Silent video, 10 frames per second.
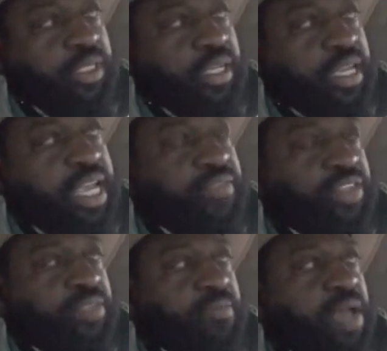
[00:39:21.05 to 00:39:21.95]
they have
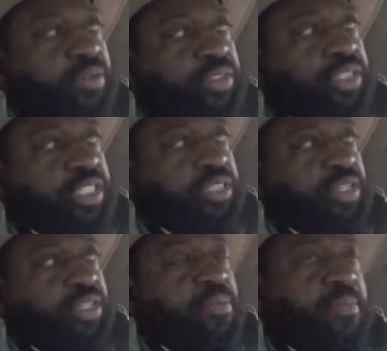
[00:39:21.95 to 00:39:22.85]
these mounting systems
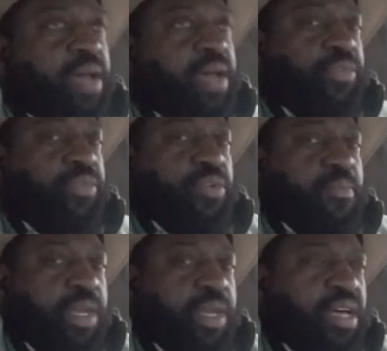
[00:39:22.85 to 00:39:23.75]
that you can mount through the
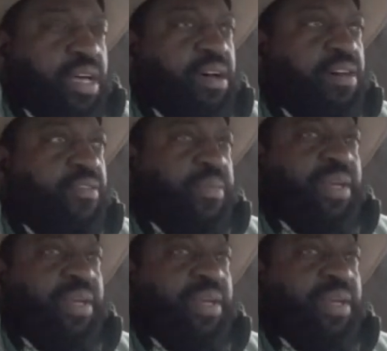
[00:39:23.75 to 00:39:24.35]
middle of them.